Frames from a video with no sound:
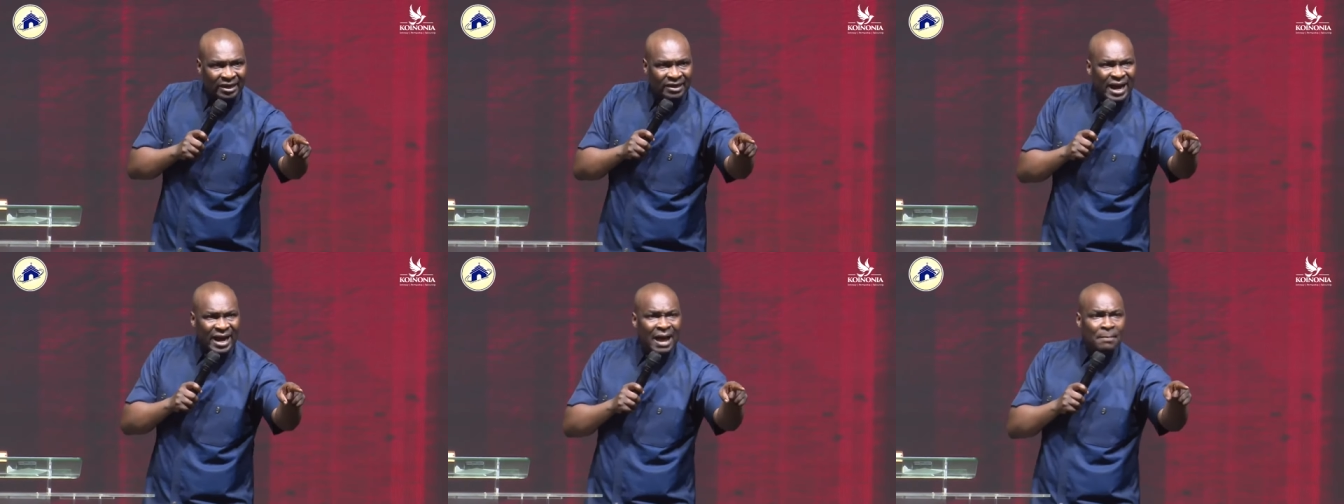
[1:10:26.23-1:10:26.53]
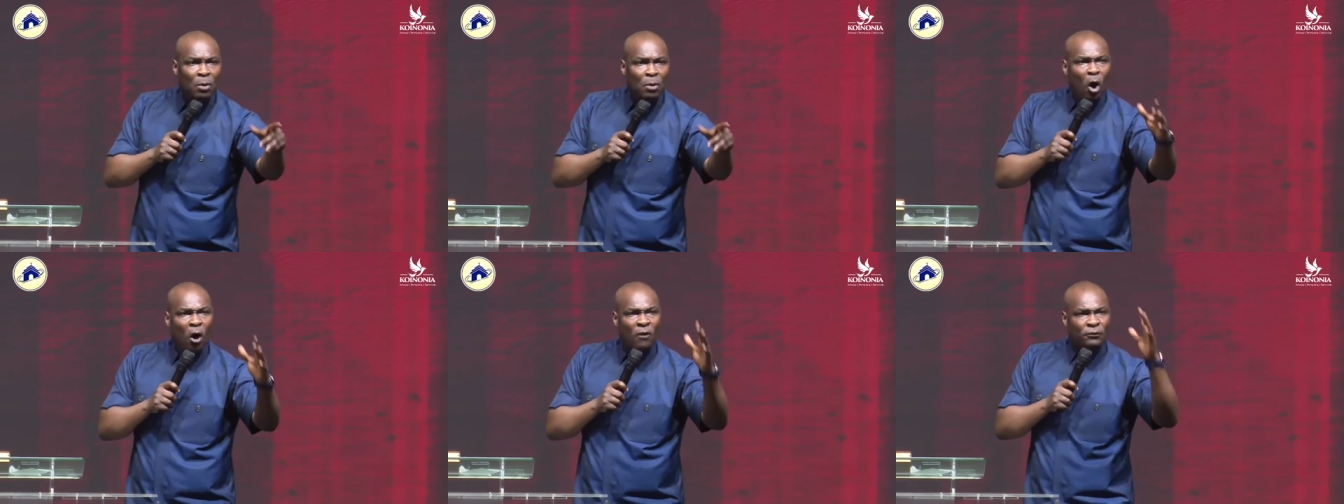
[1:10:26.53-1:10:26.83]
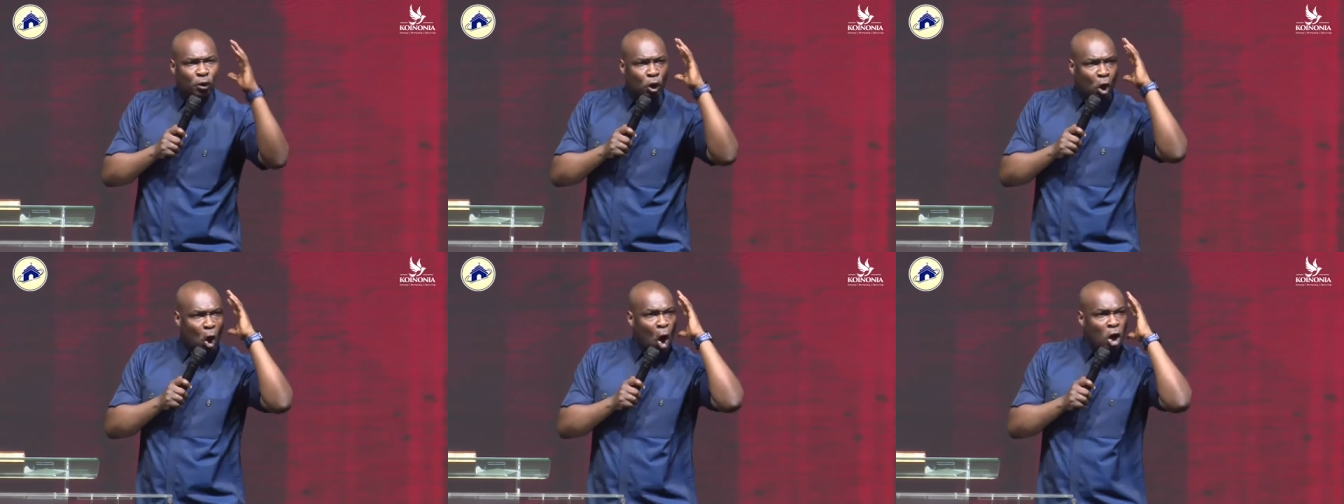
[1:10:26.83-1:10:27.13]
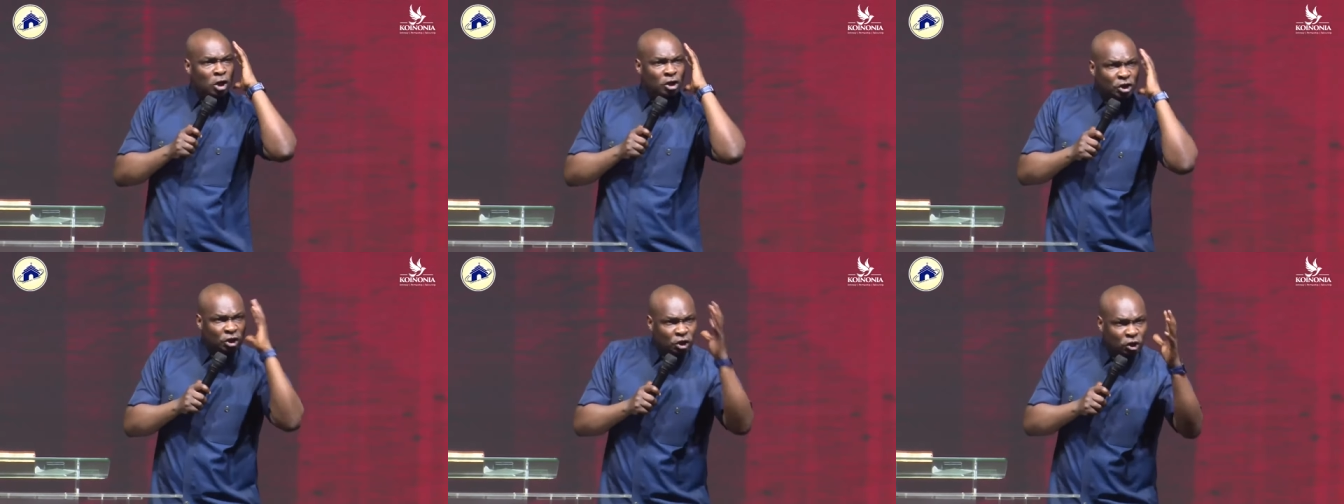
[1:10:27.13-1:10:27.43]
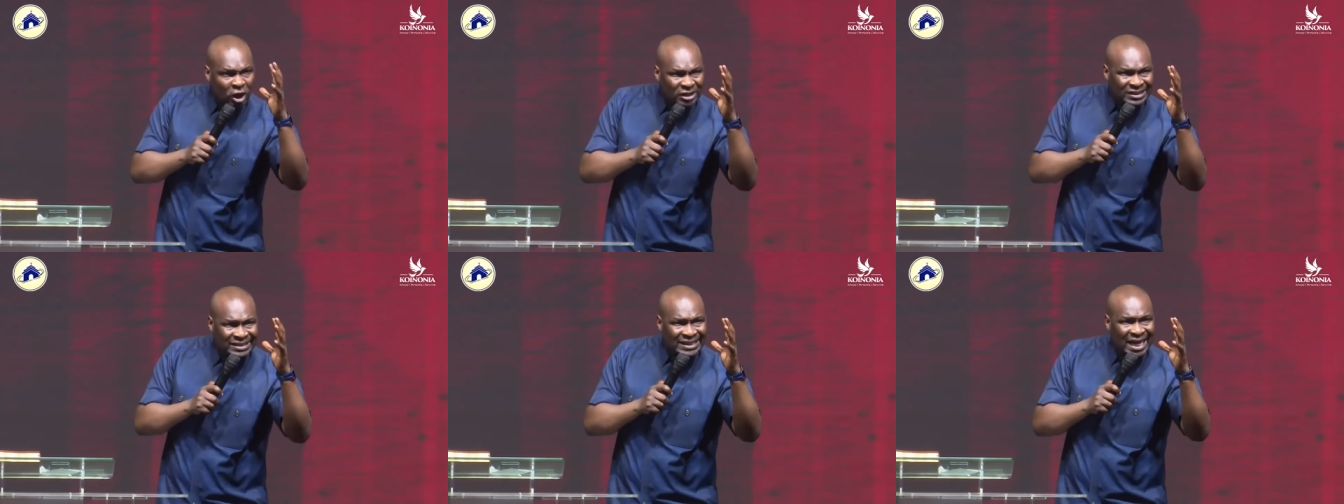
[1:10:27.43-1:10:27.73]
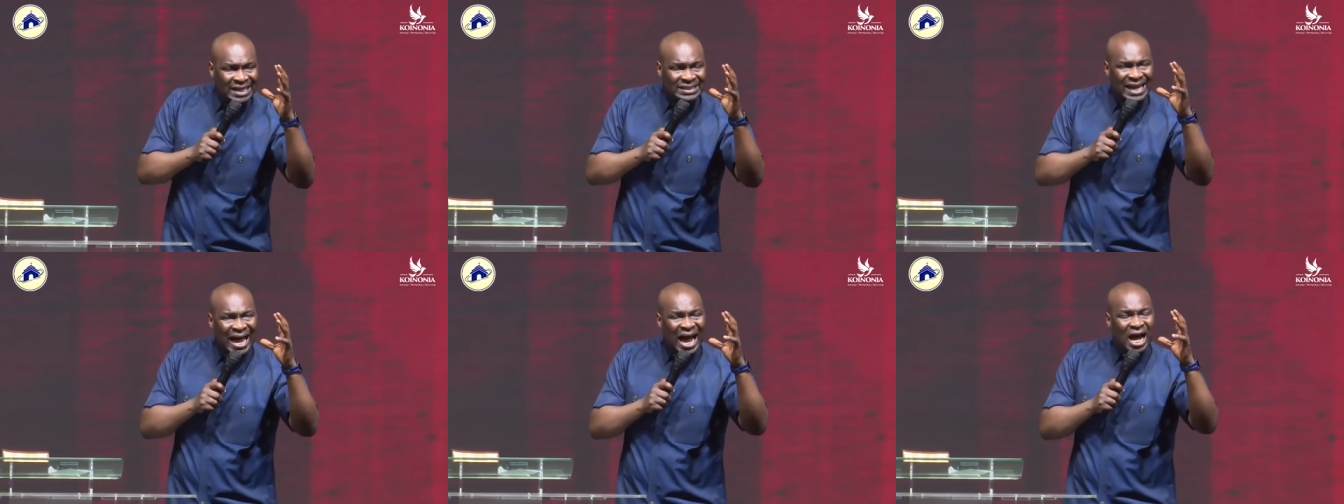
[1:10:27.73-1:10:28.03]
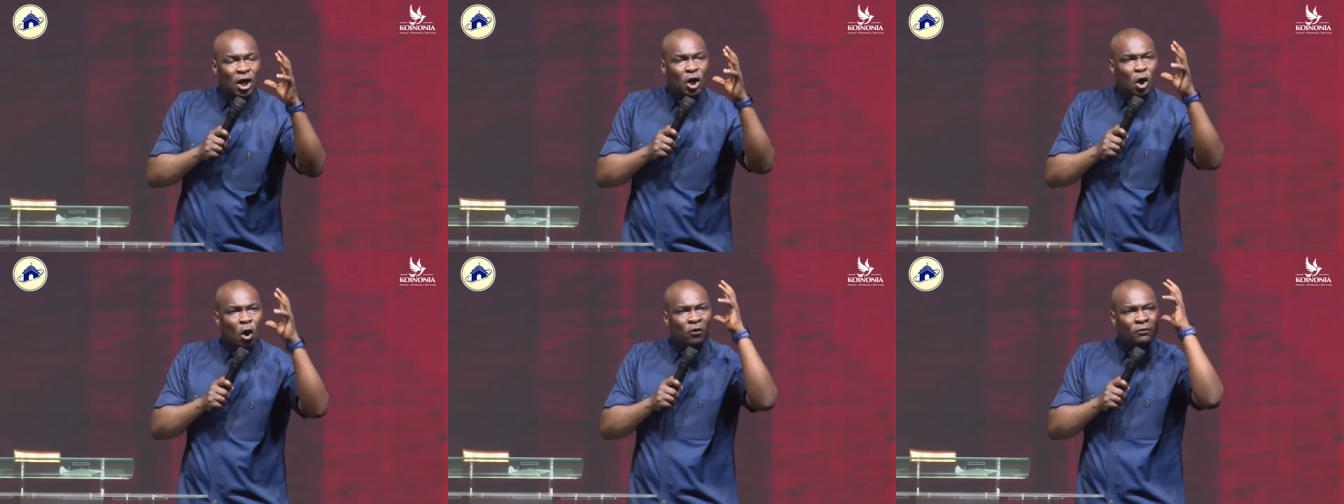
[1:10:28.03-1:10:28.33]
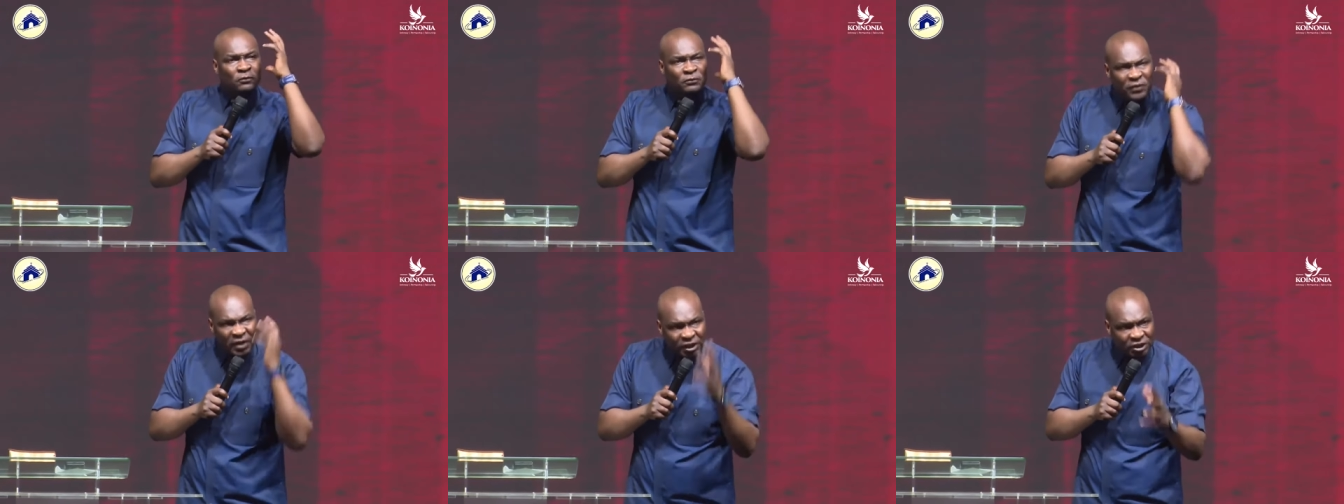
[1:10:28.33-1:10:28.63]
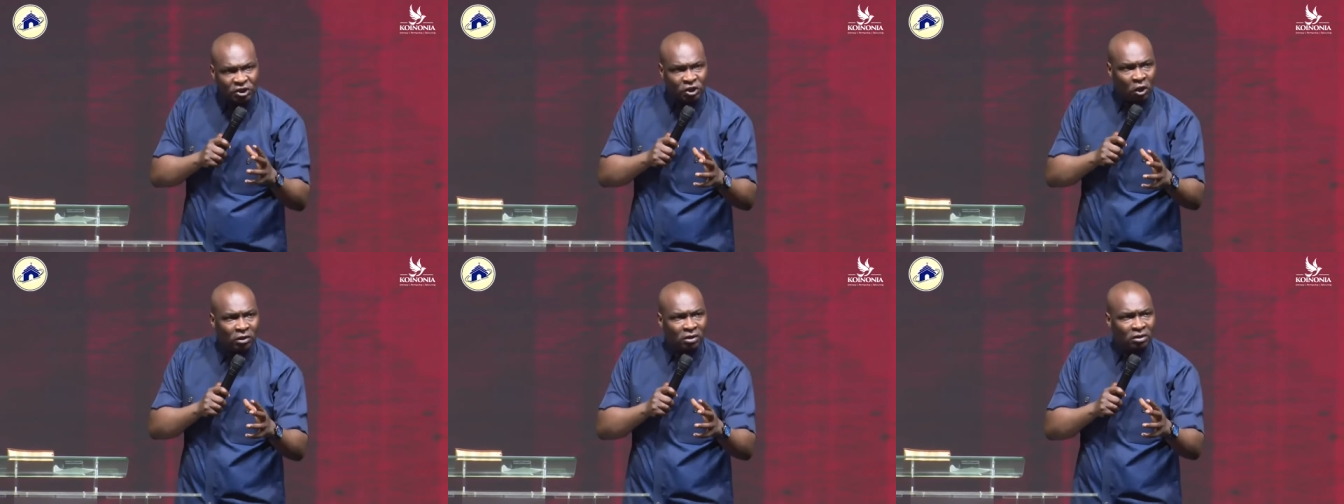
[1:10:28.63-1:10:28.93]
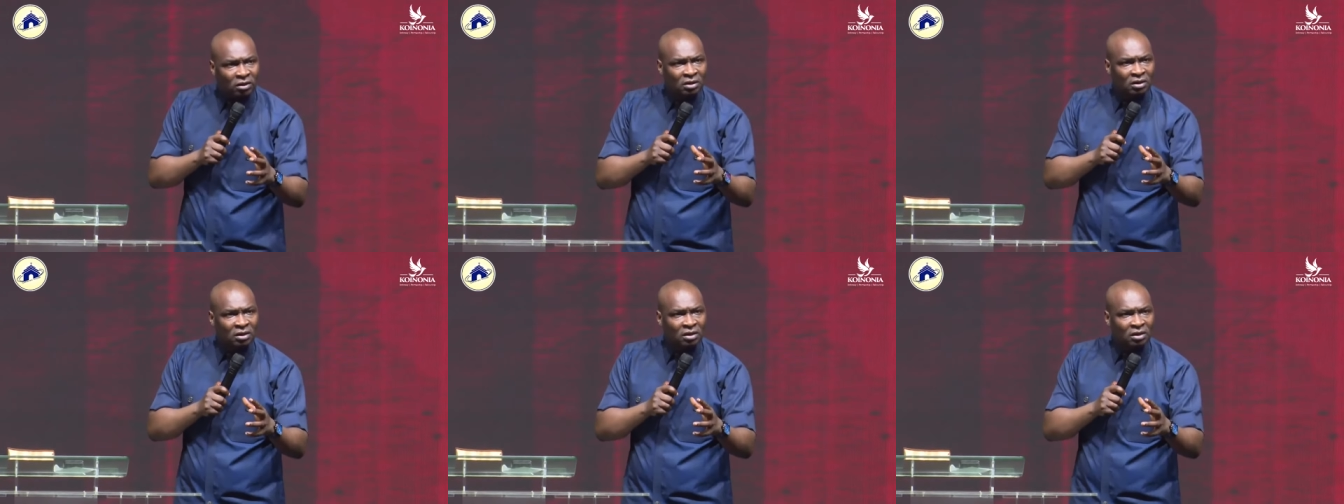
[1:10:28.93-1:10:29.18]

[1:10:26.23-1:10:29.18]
realm of consciousness and conviction,